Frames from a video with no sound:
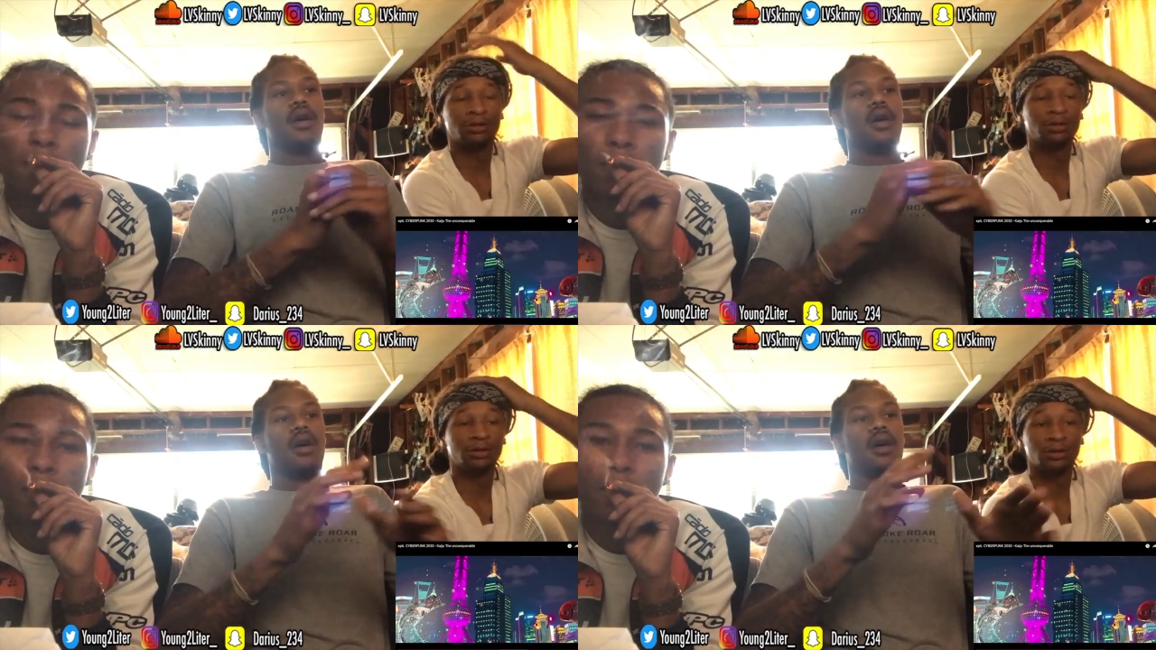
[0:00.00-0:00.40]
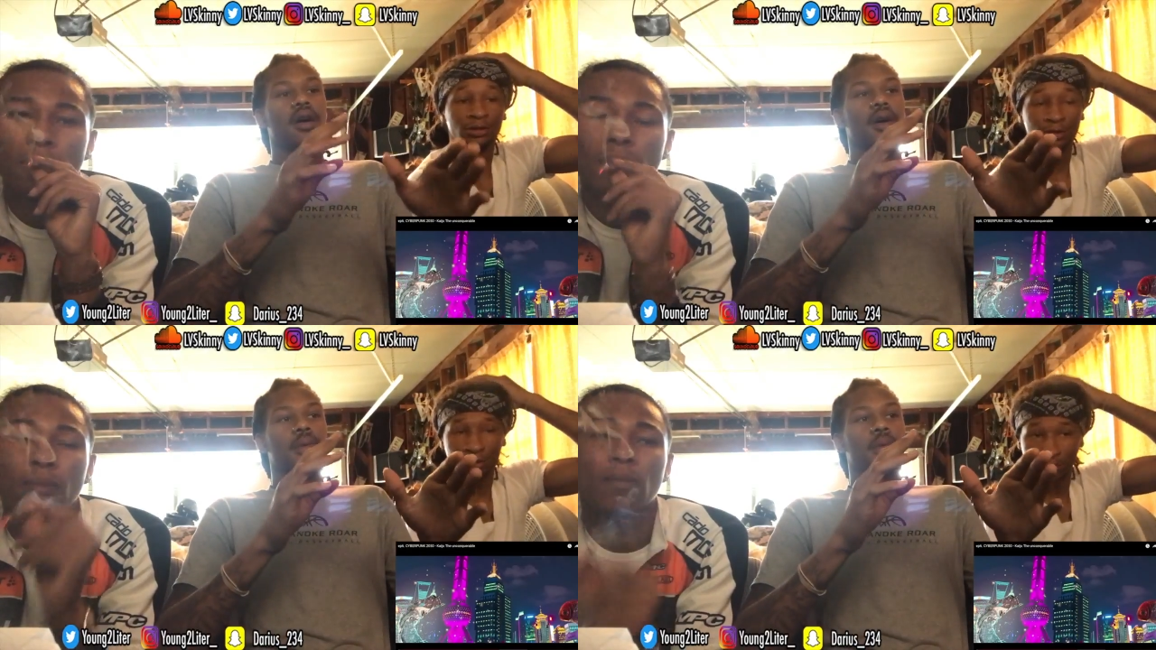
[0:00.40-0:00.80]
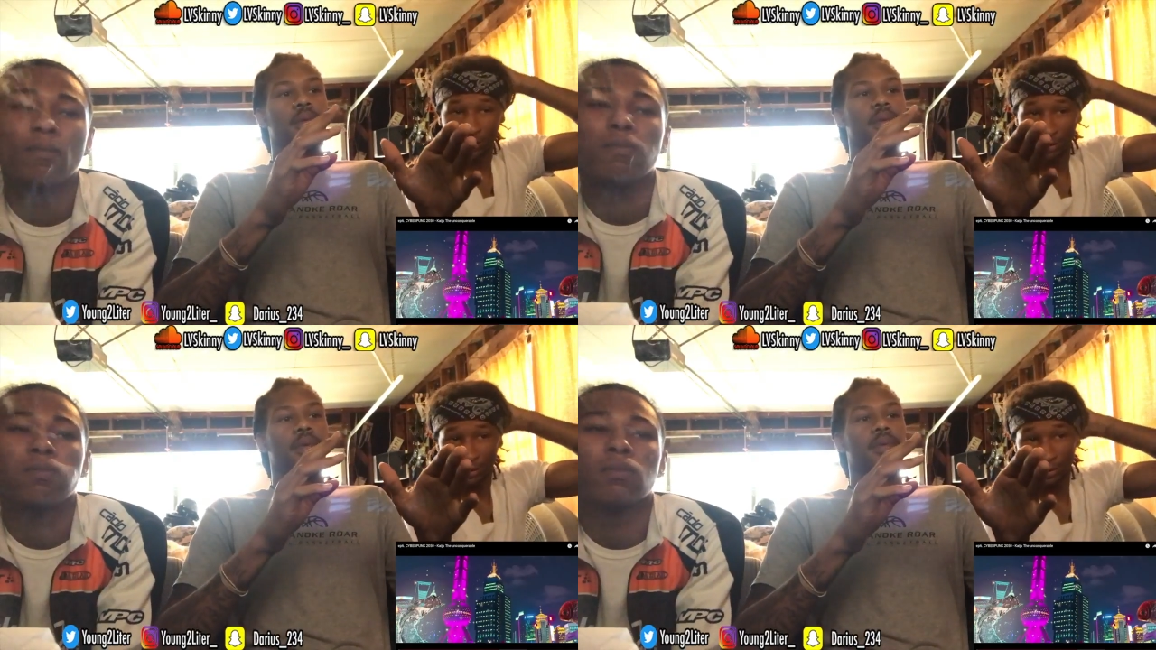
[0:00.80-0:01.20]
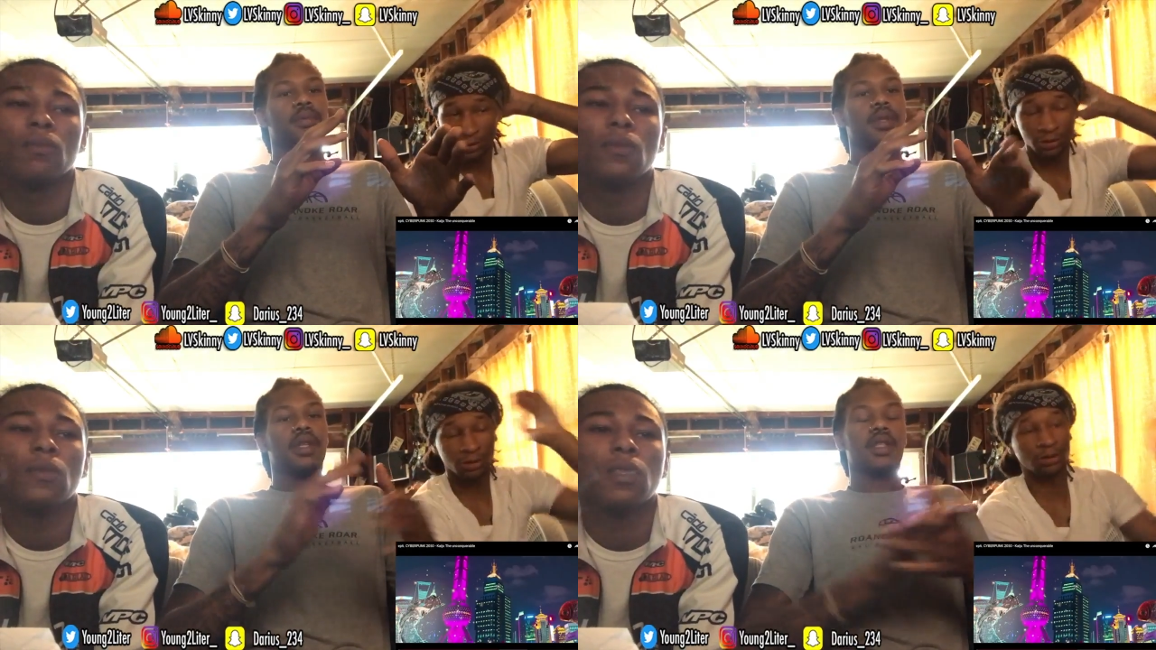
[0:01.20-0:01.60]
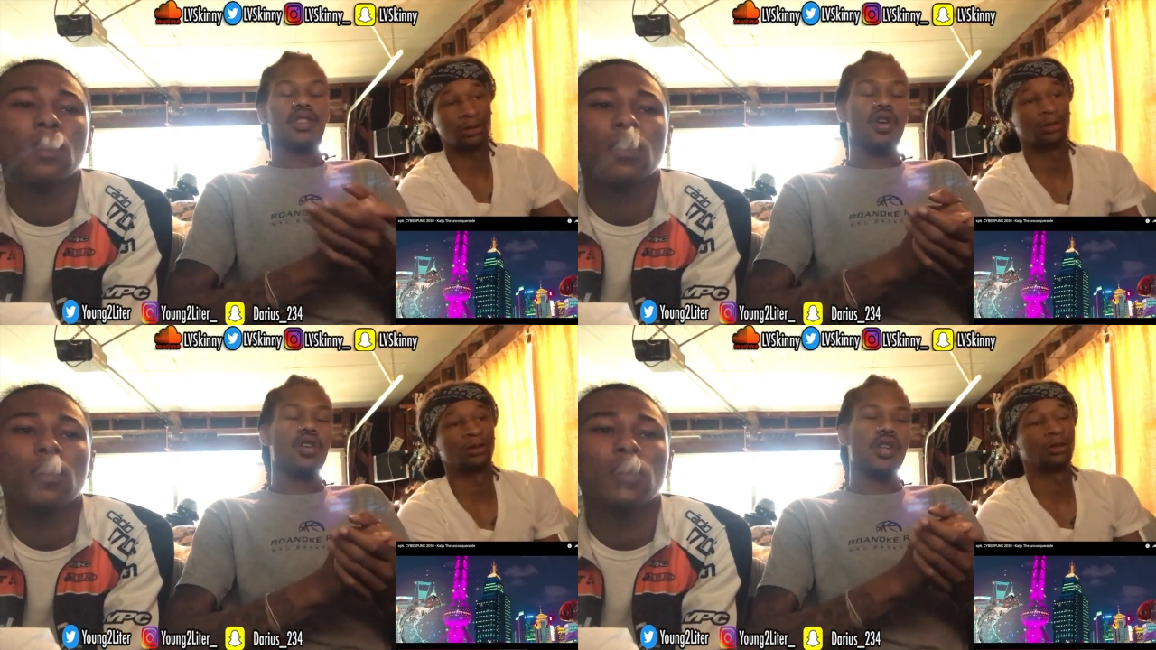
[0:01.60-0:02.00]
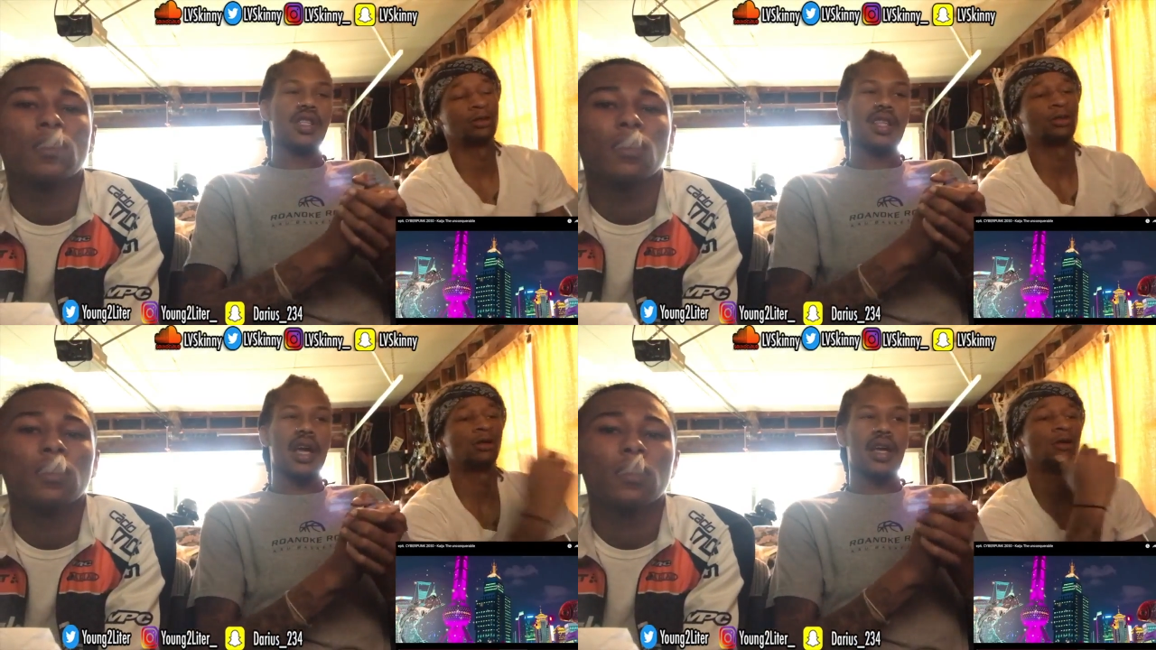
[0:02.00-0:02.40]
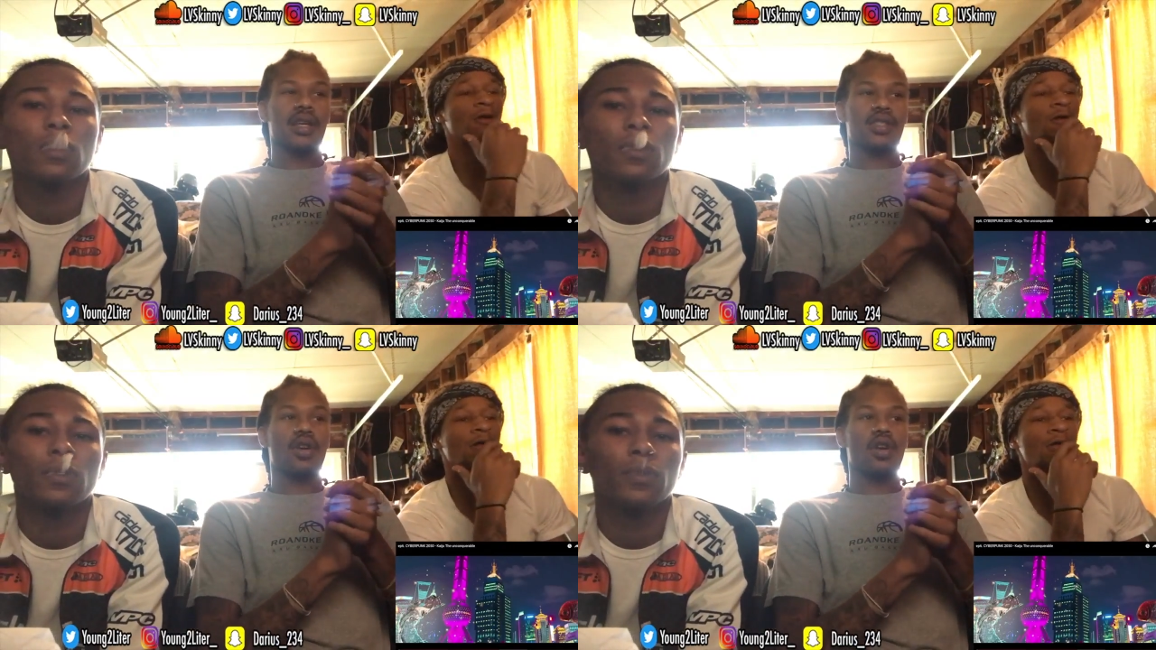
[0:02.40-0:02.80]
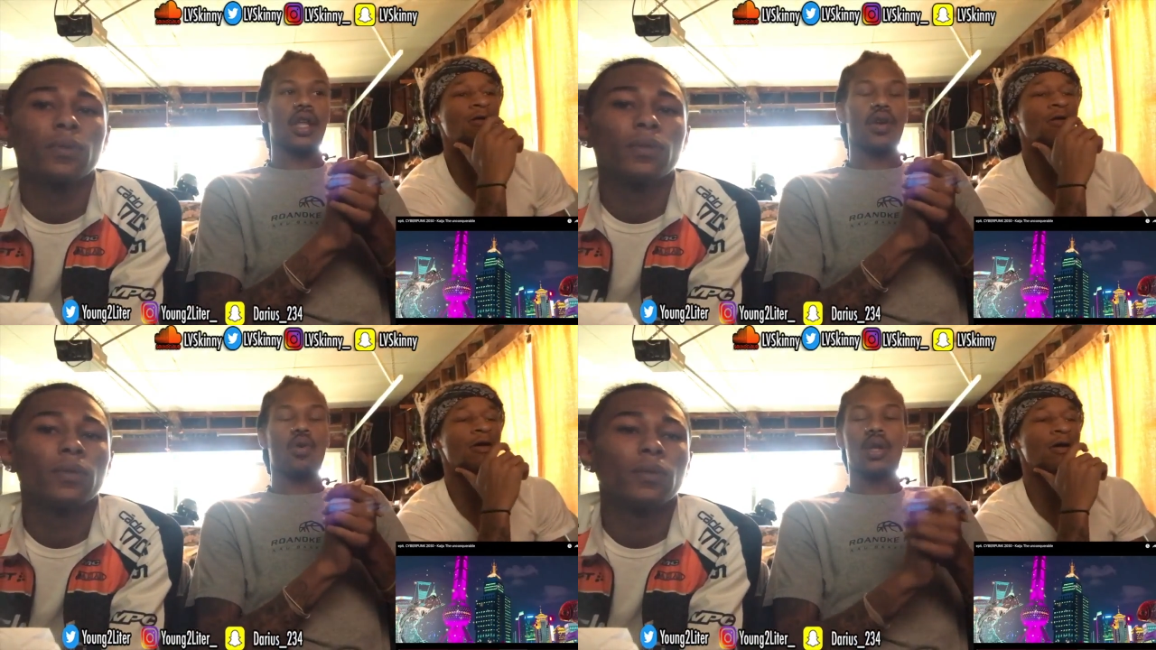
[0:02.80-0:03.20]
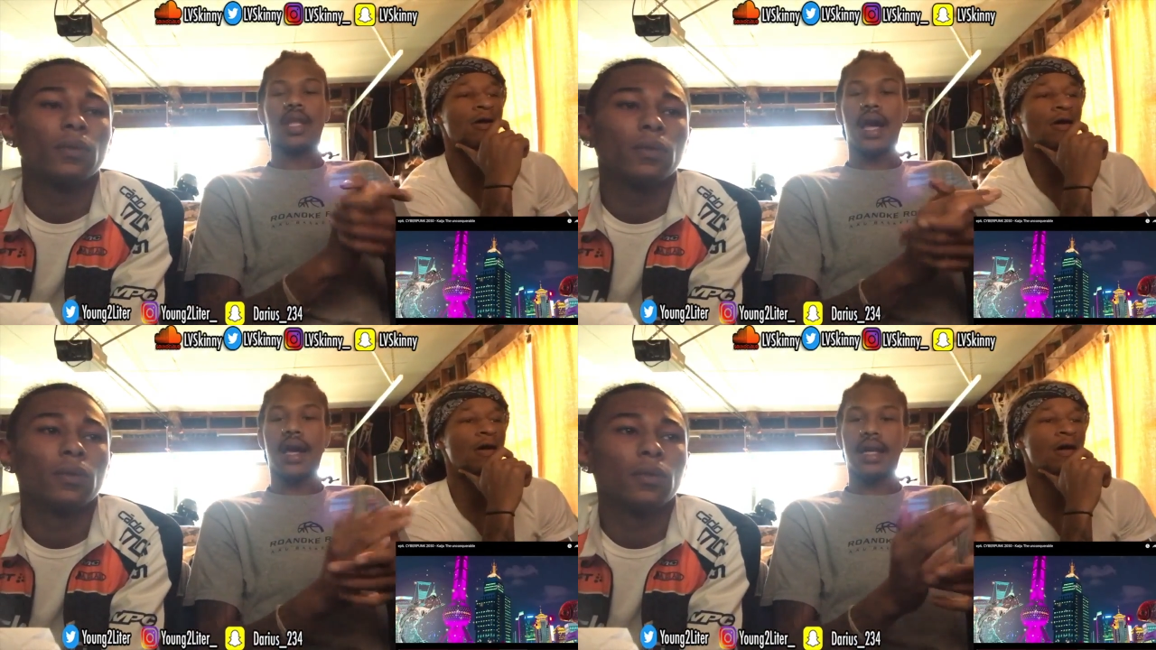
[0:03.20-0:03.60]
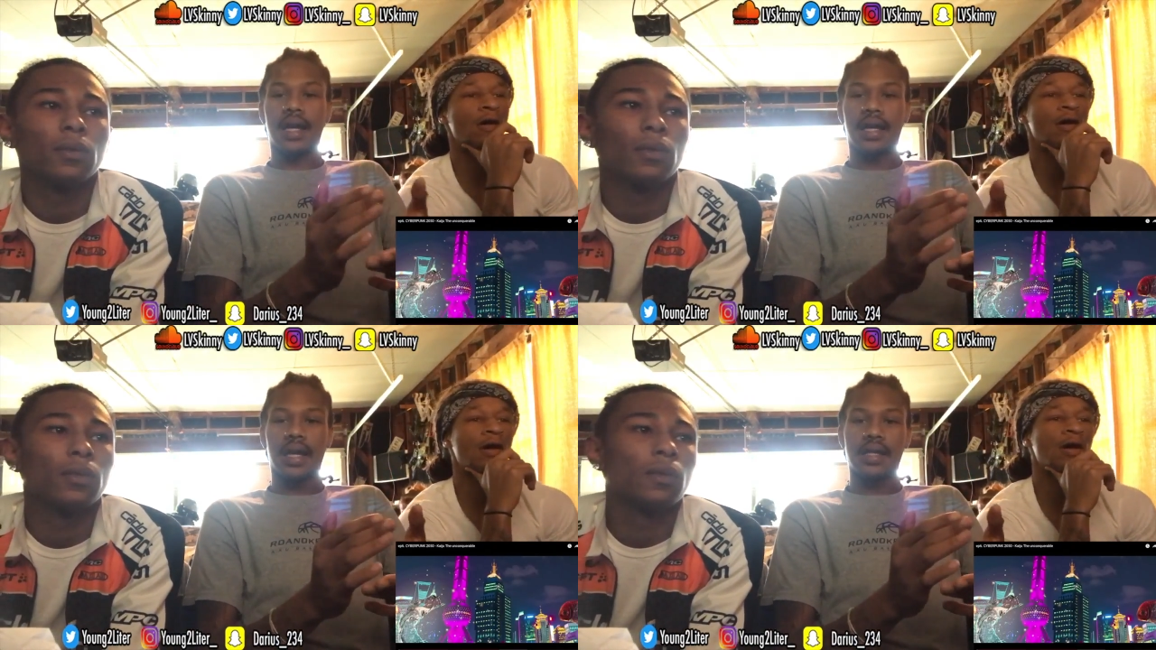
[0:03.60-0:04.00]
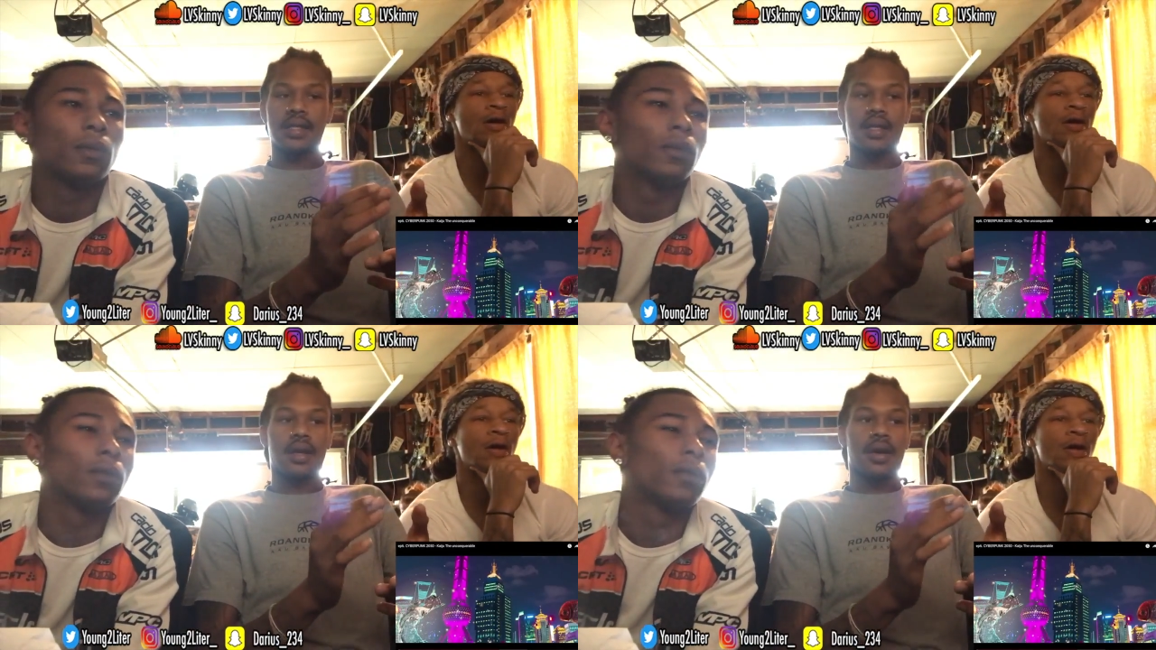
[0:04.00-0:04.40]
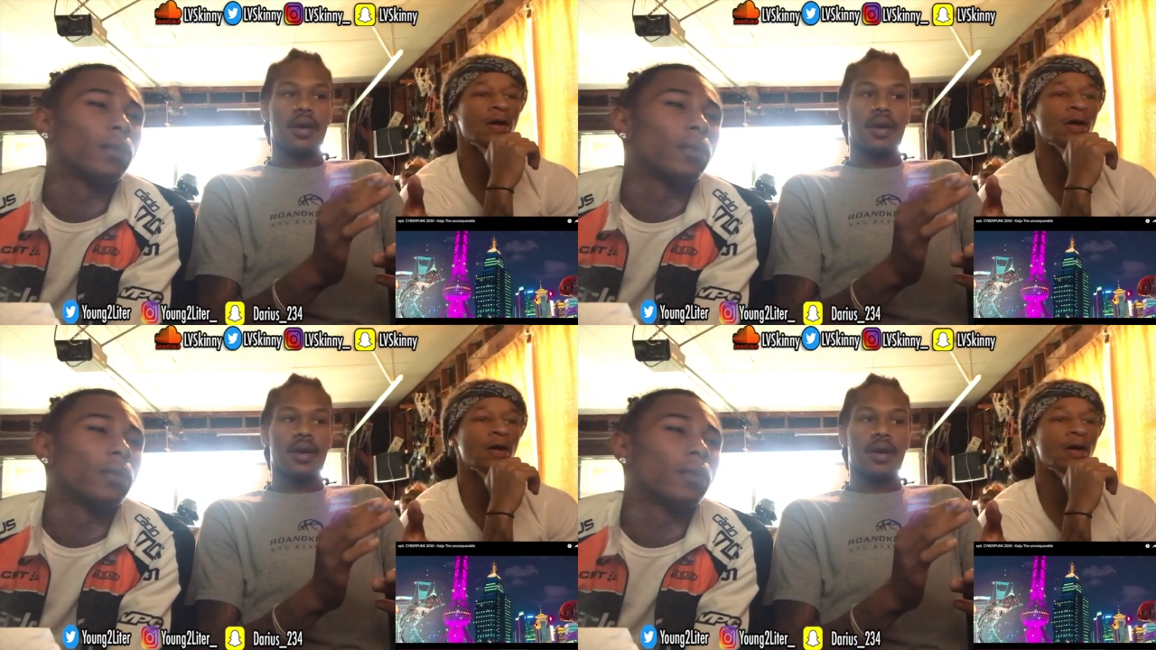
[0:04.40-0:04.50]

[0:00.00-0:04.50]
Speaker 1: Uh, the song is like it's called like online, I guess.